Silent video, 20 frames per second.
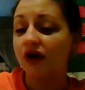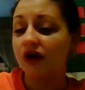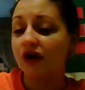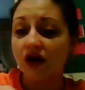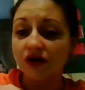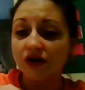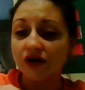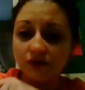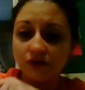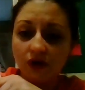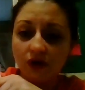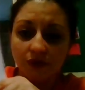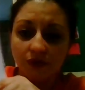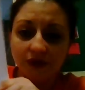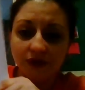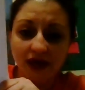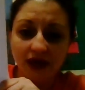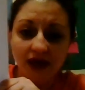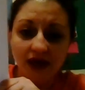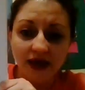Are you
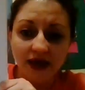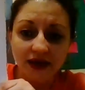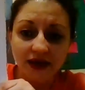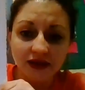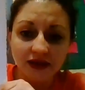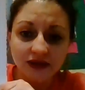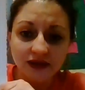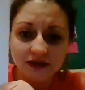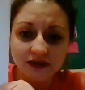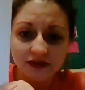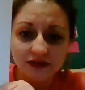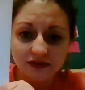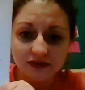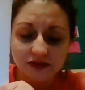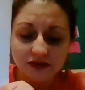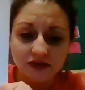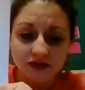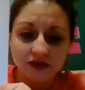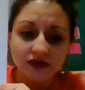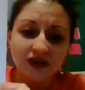okay?
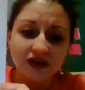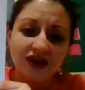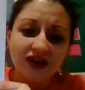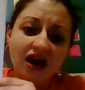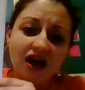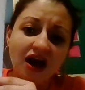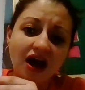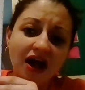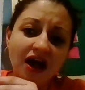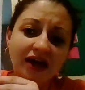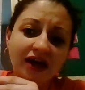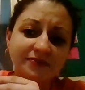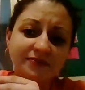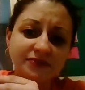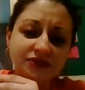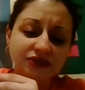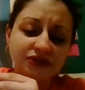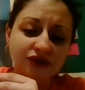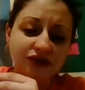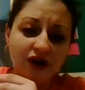I
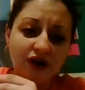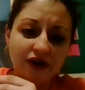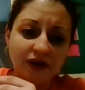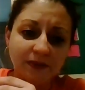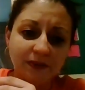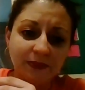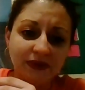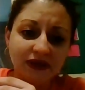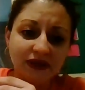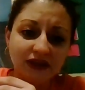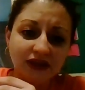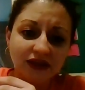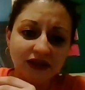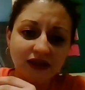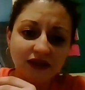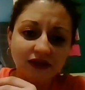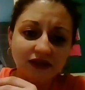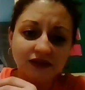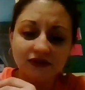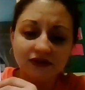am sorry, Piggy.